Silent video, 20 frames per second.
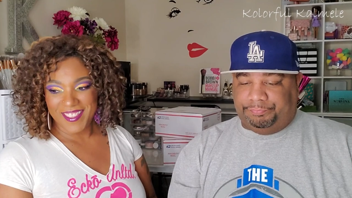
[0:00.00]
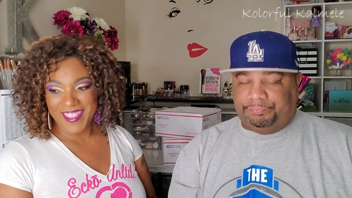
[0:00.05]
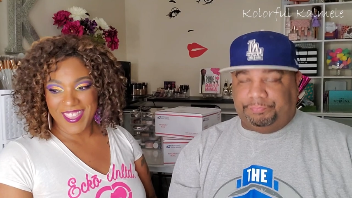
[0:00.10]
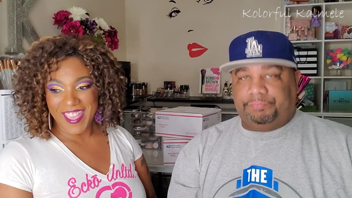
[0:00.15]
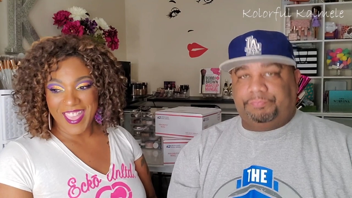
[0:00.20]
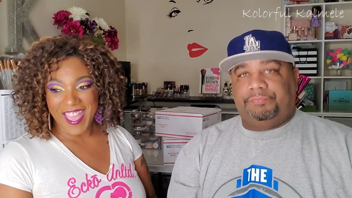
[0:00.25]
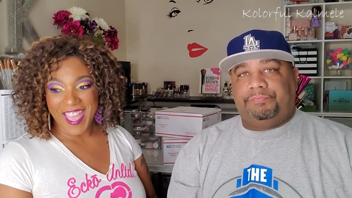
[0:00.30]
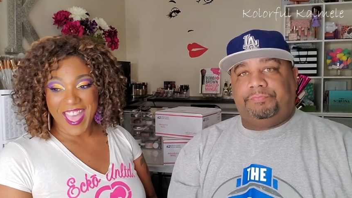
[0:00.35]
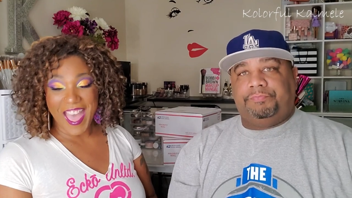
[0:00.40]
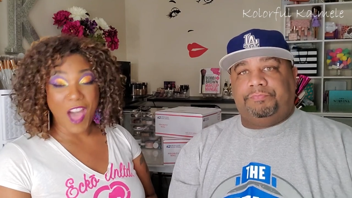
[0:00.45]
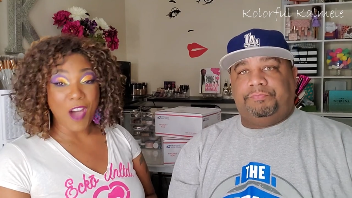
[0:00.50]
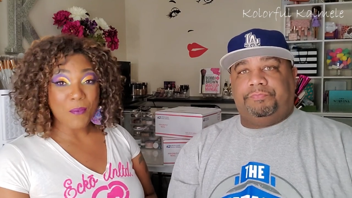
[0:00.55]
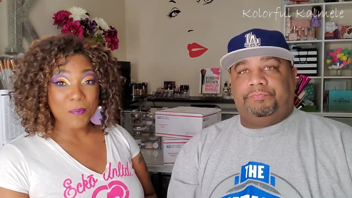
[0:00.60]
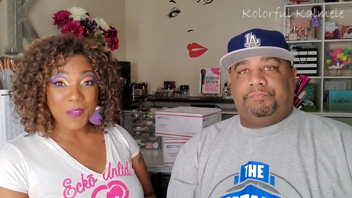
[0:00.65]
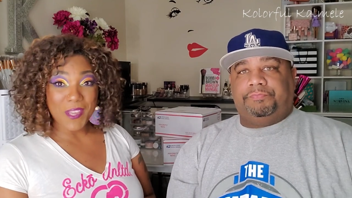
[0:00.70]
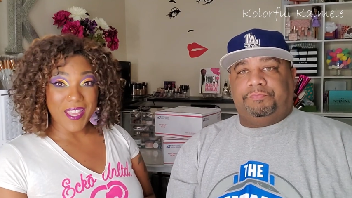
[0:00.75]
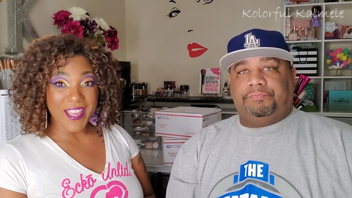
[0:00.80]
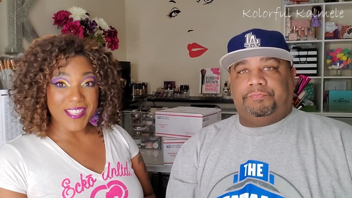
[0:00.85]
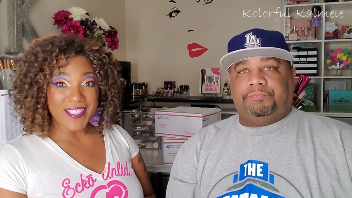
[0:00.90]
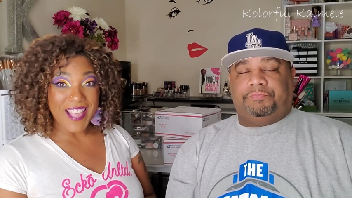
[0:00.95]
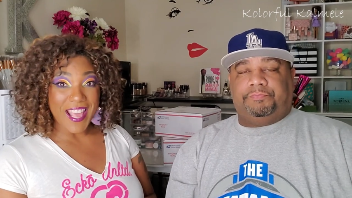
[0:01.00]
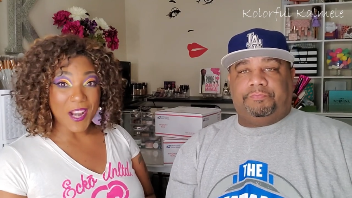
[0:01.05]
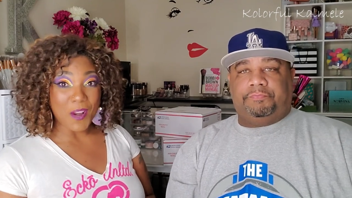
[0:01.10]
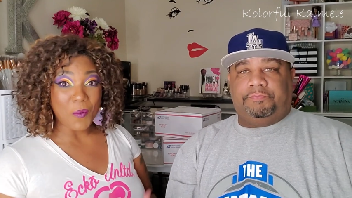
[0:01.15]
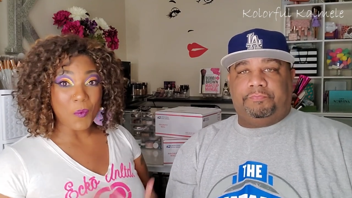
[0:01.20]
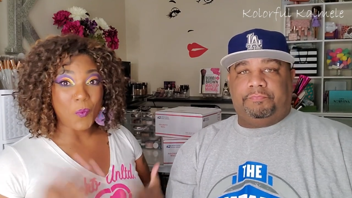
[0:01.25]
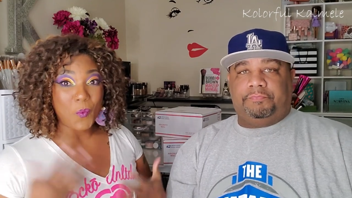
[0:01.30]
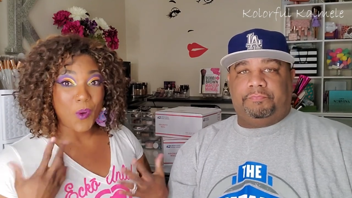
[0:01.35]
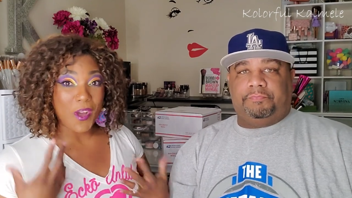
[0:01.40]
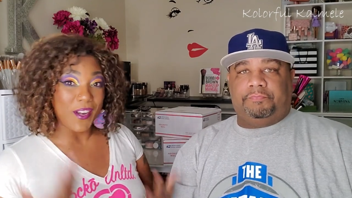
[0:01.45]
Speaker 1: Yeah, I hope you guys had a
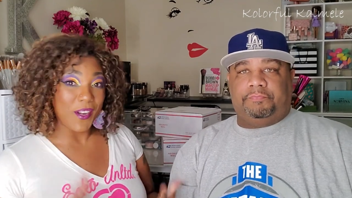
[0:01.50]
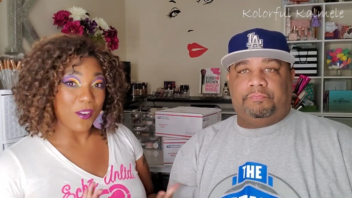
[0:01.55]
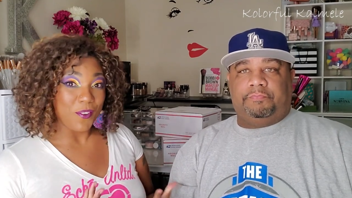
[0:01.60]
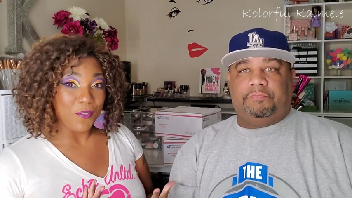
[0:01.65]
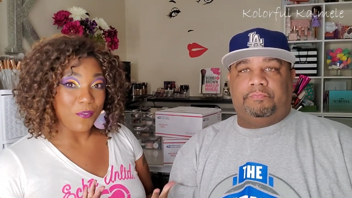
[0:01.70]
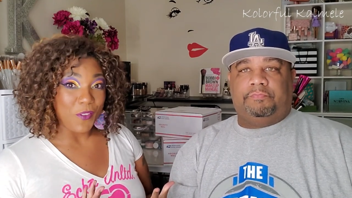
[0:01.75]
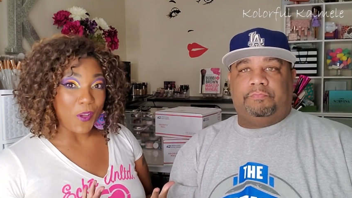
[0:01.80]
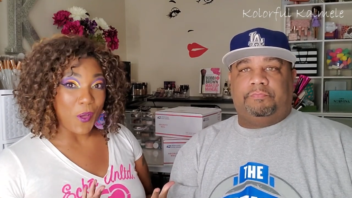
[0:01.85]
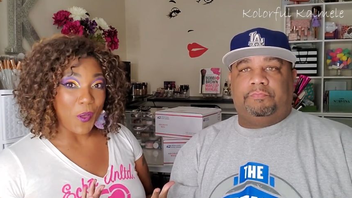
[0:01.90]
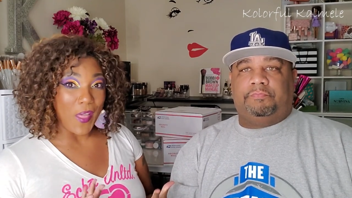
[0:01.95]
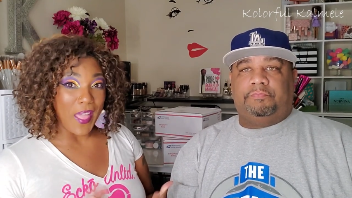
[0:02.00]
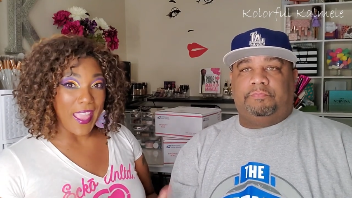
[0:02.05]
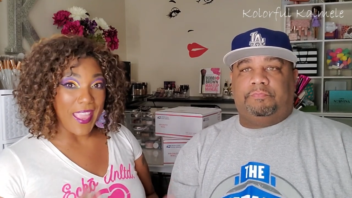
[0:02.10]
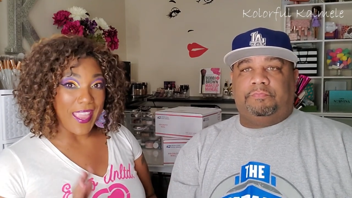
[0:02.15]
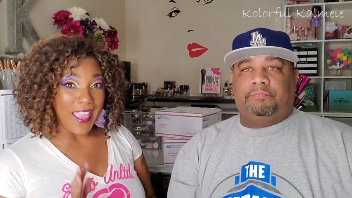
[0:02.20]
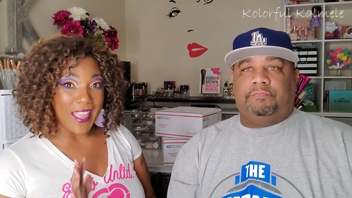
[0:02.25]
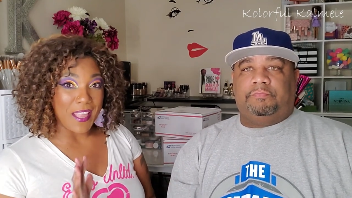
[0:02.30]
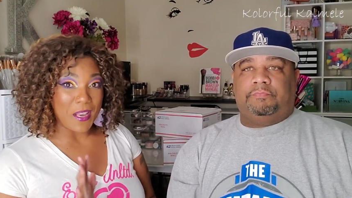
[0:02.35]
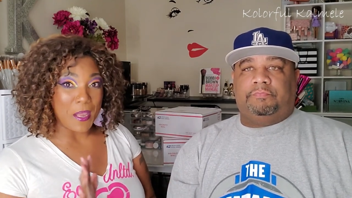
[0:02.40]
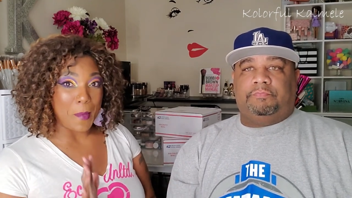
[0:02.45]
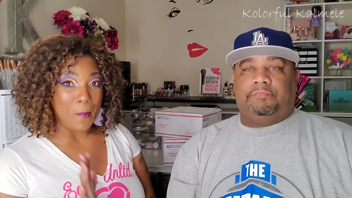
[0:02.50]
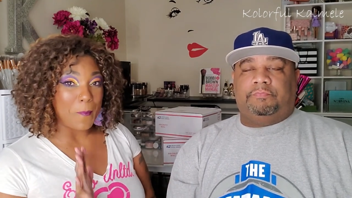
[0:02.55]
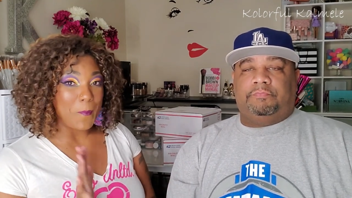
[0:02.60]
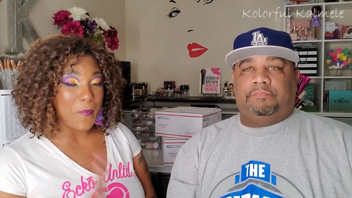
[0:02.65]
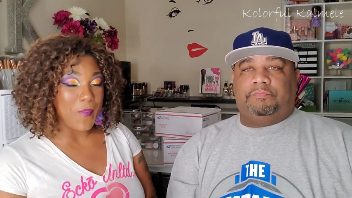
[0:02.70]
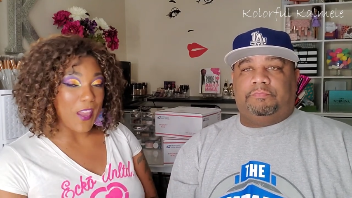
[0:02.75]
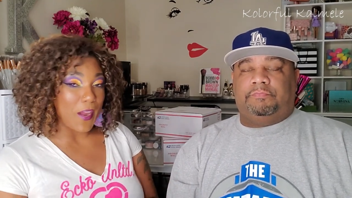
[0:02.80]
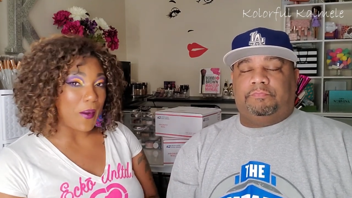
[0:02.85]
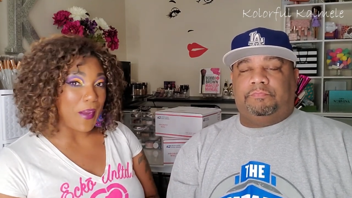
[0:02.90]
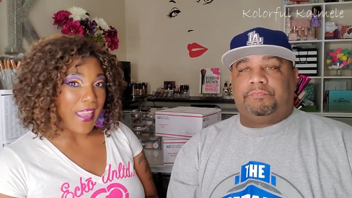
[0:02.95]
wonderful and
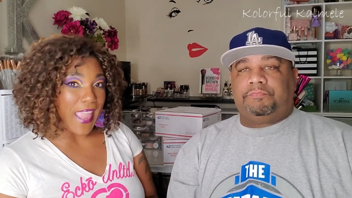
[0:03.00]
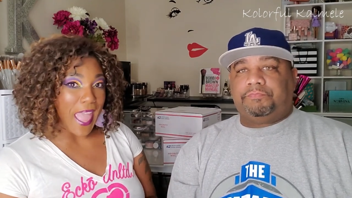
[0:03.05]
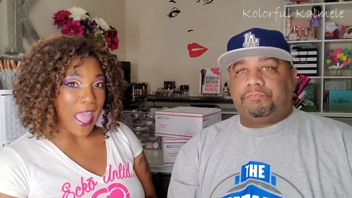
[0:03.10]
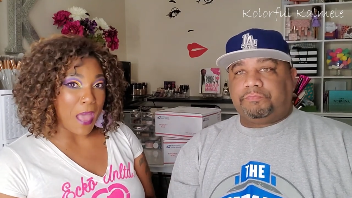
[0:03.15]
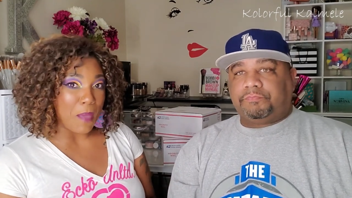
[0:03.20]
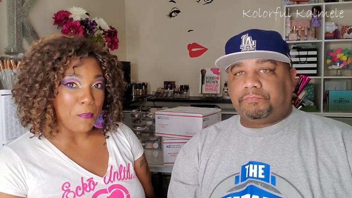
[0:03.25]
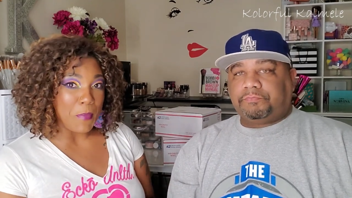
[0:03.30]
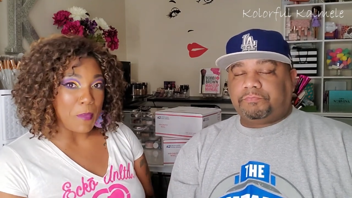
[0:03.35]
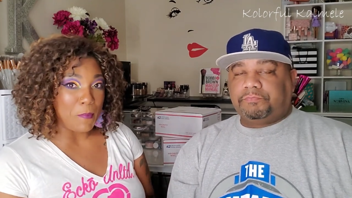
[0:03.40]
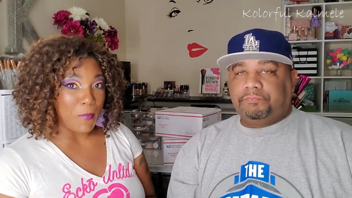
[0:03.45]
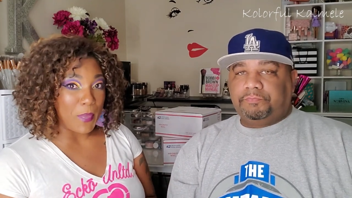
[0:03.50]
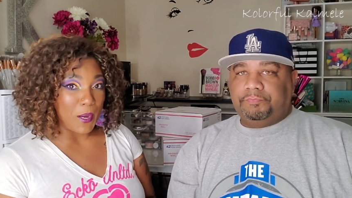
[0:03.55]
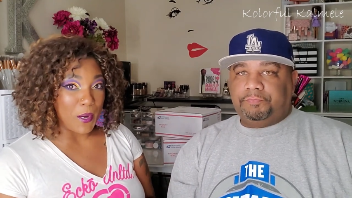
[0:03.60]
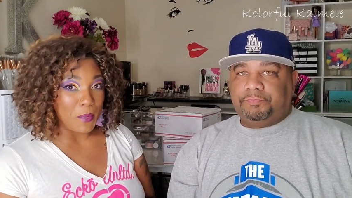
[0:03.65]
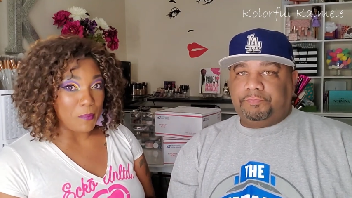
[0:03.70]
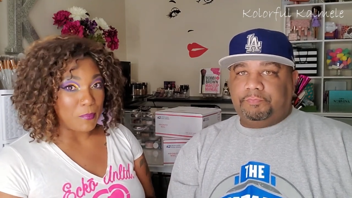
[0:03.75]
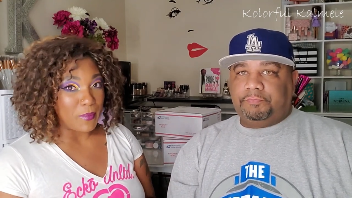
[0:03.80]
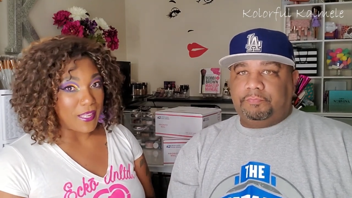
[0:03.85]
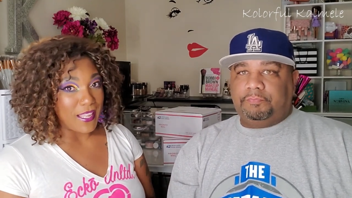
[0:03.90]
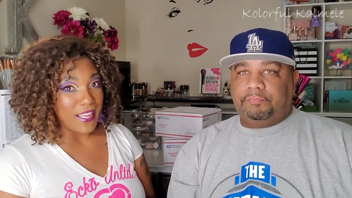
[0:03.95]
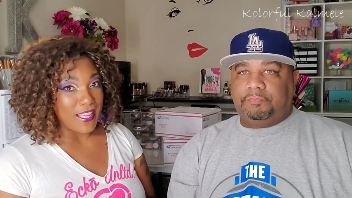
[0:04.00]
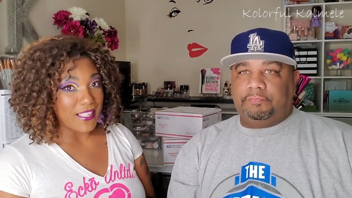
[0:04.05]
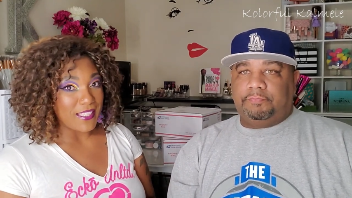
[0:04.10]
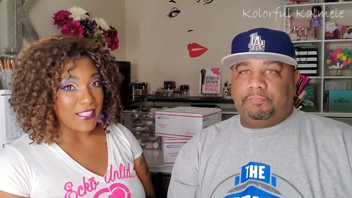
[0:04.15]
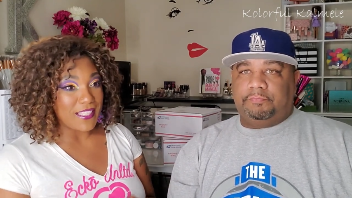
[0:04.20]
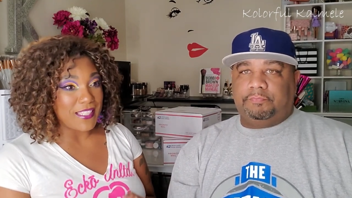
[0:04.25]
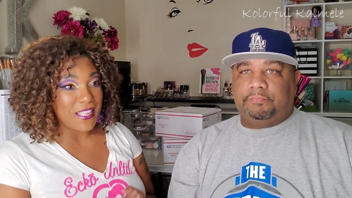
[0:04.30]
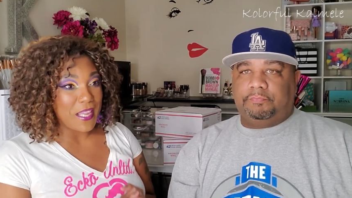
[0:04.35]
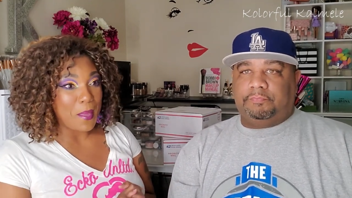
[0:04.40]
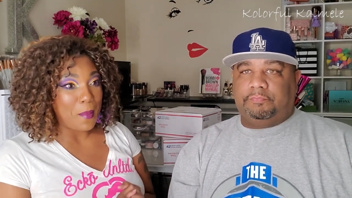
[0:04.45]
very happy, merry,
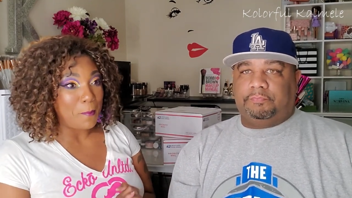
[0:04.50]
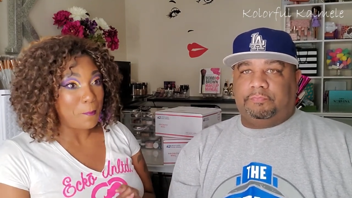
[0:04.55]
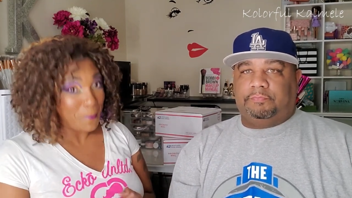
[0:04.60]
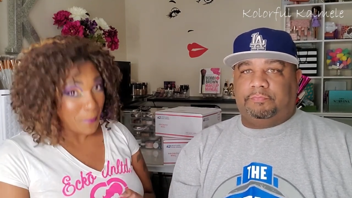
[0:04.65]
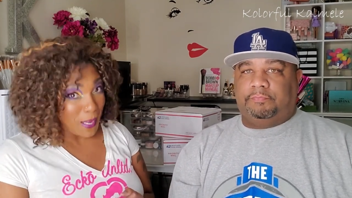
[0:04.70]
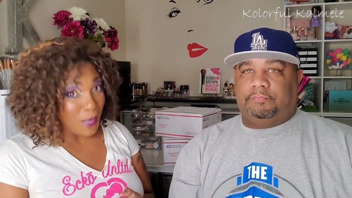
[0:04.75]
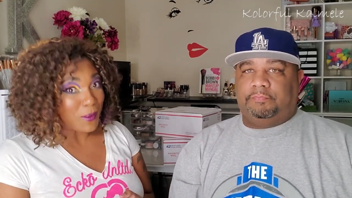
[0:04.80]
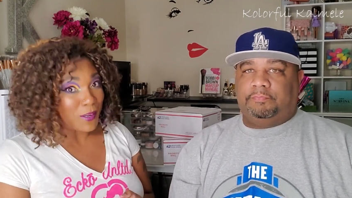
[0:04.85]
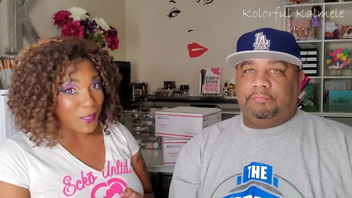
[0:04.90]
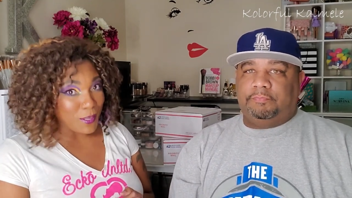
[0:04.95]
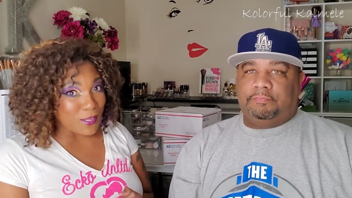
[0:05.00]
blessed, merry